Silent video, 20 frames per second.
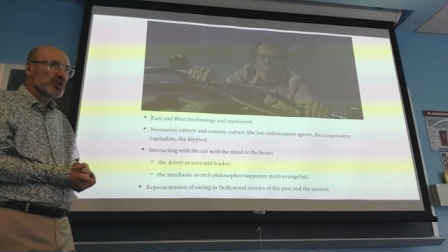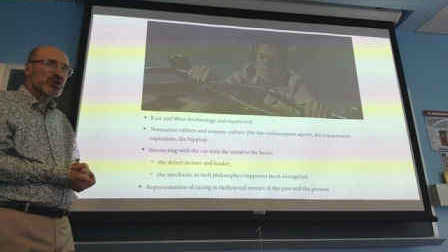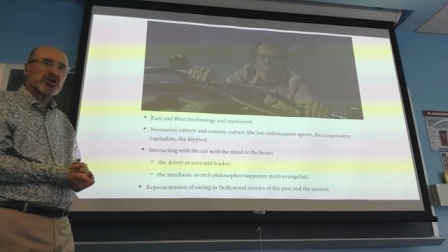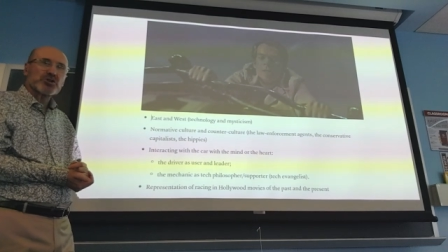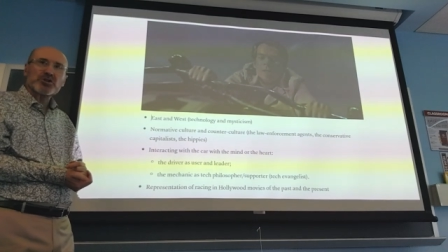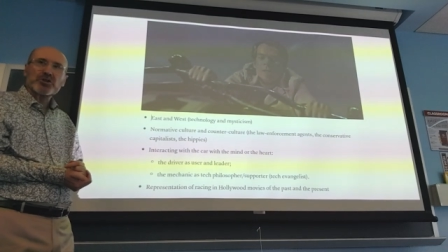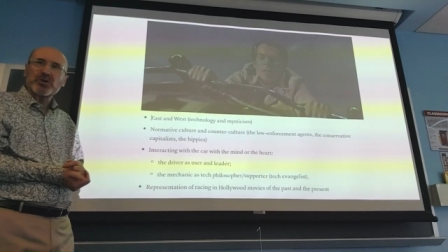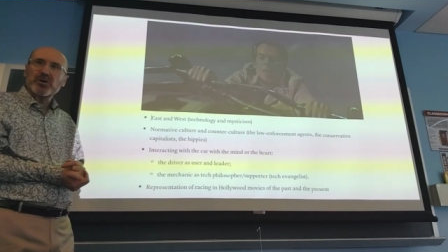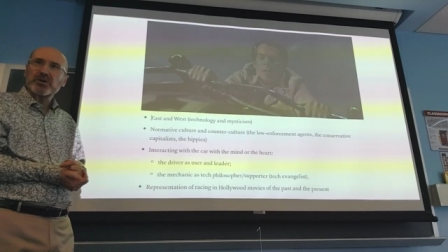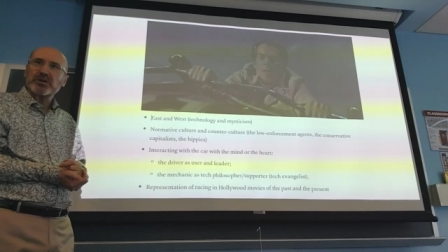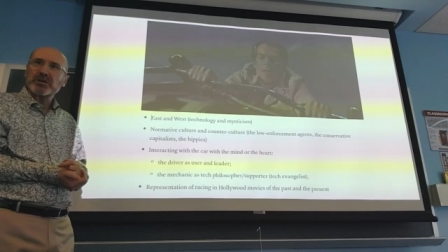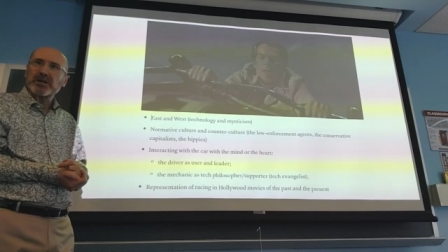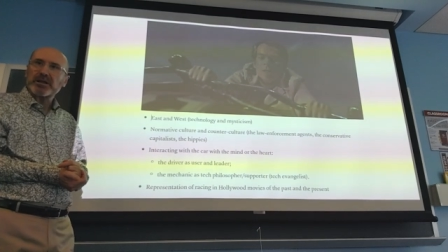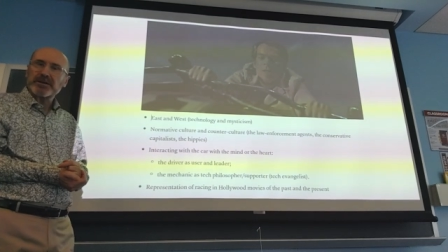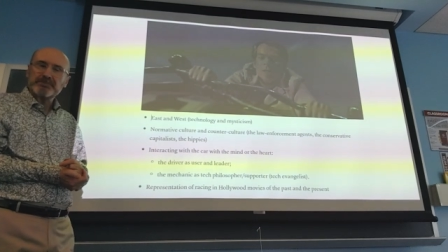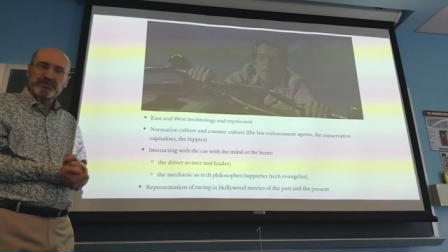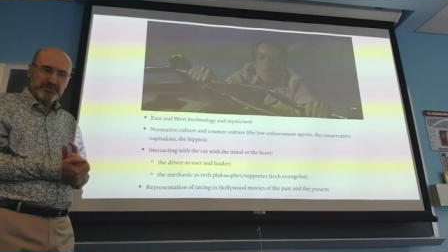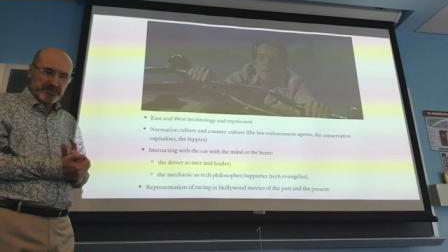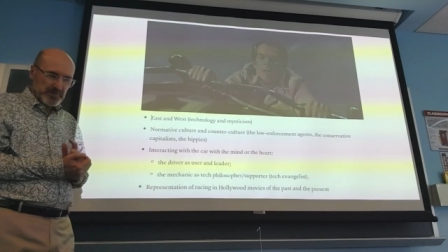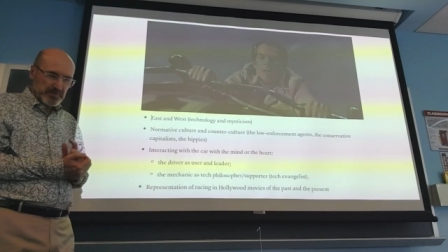shortly.
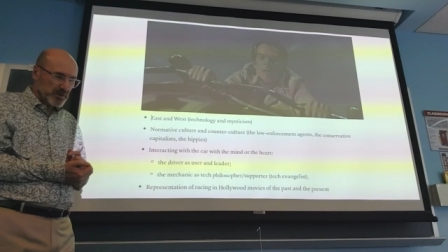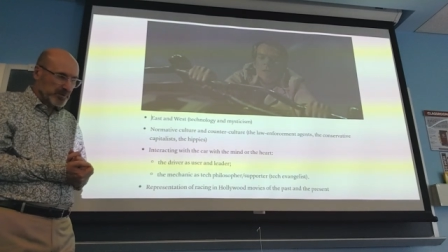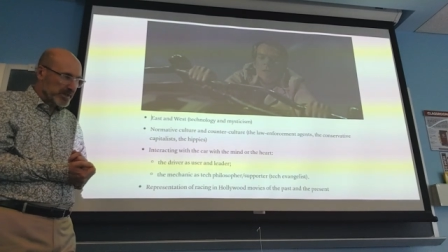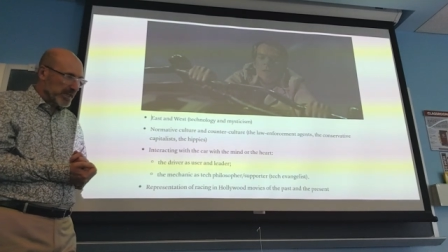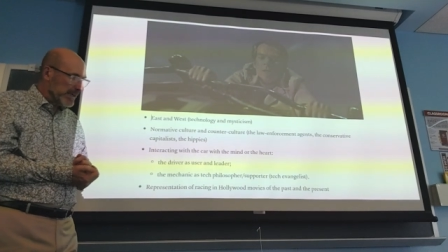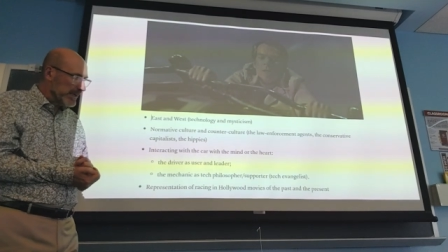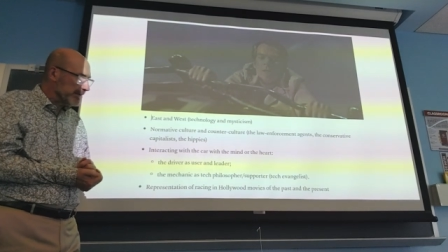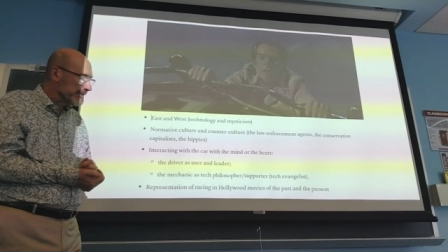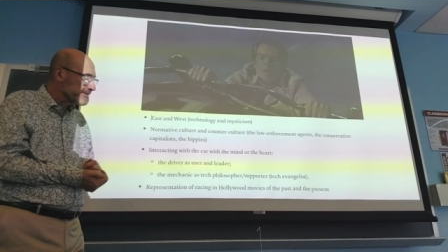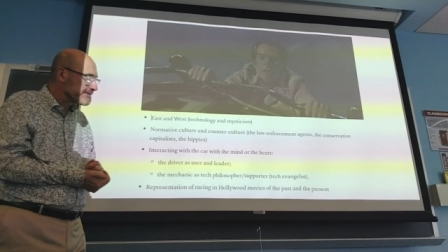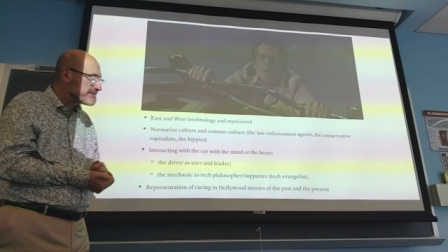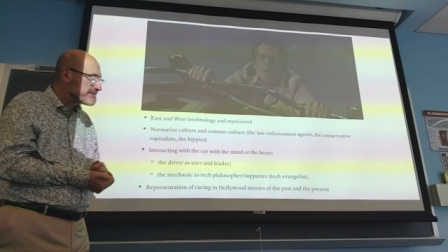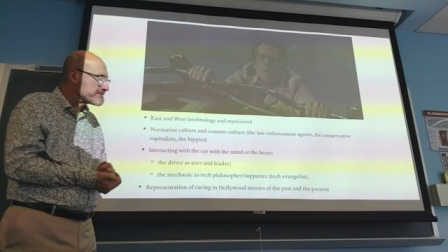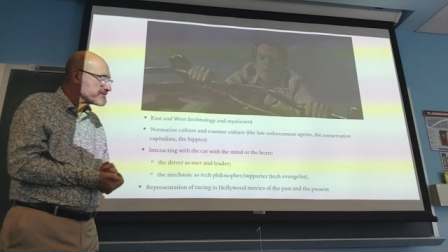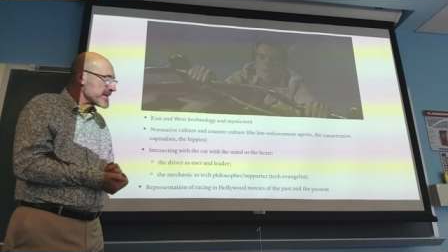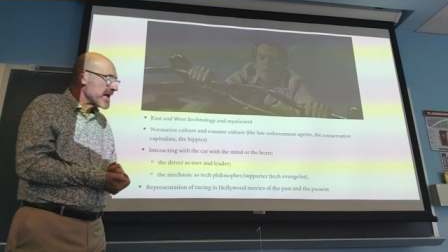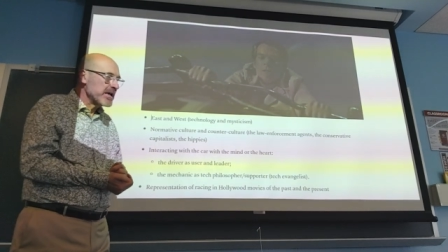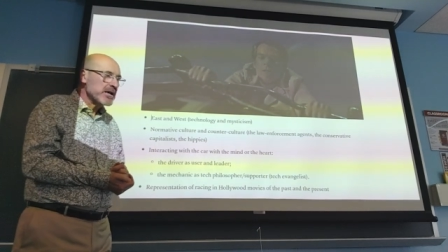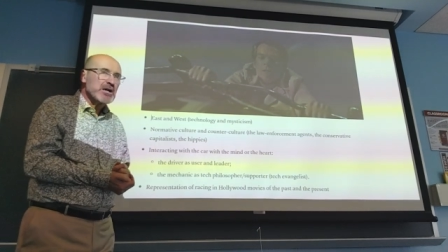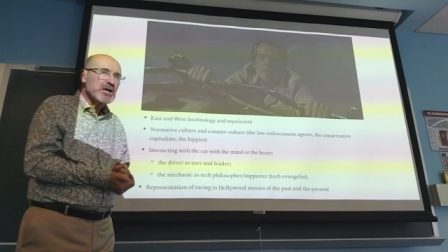Okay?
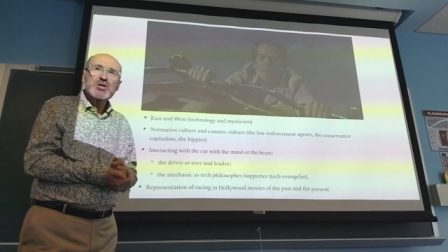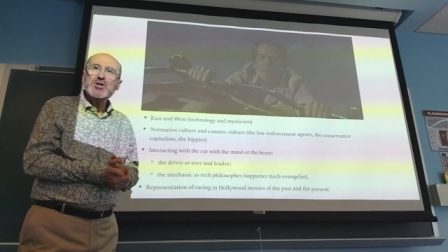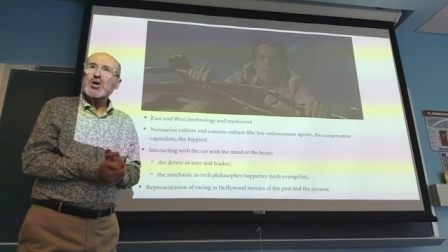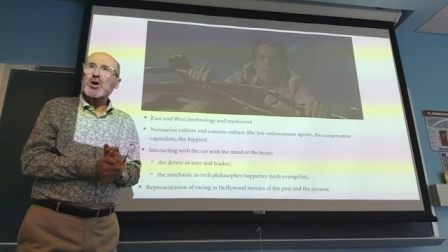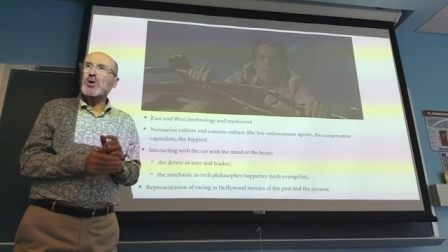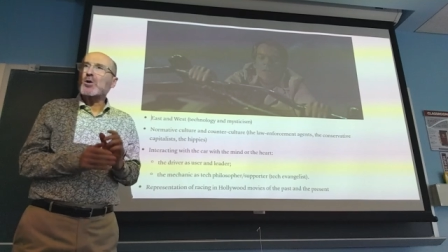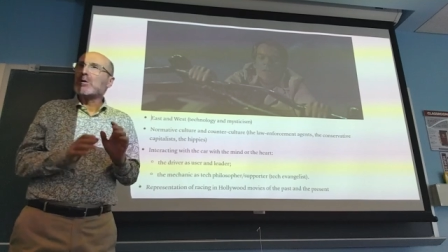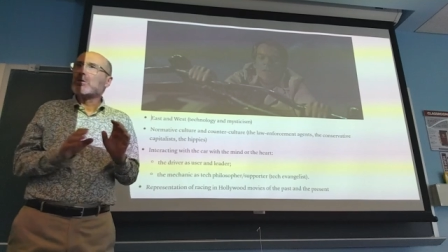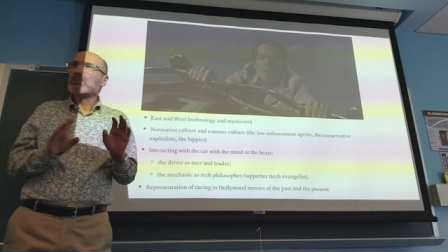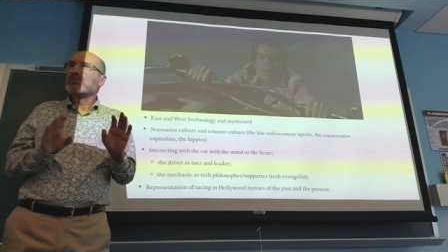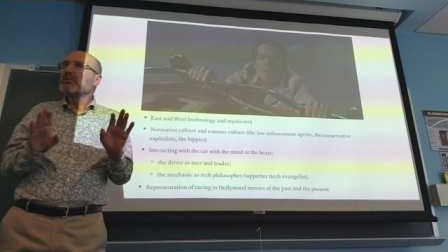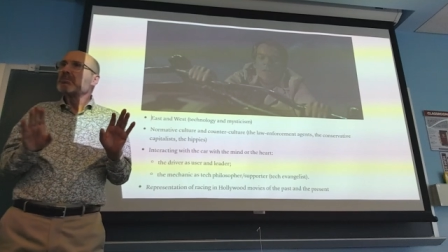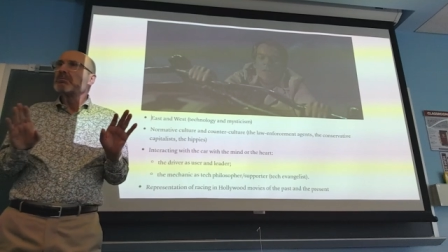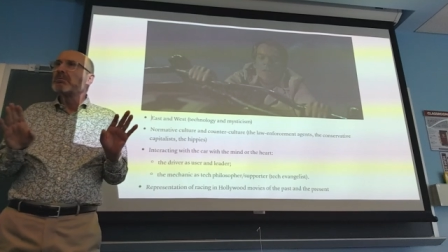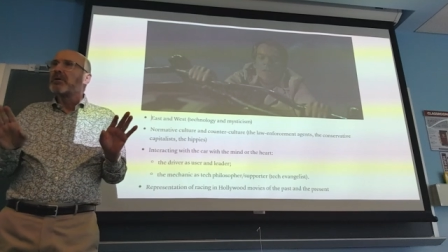So,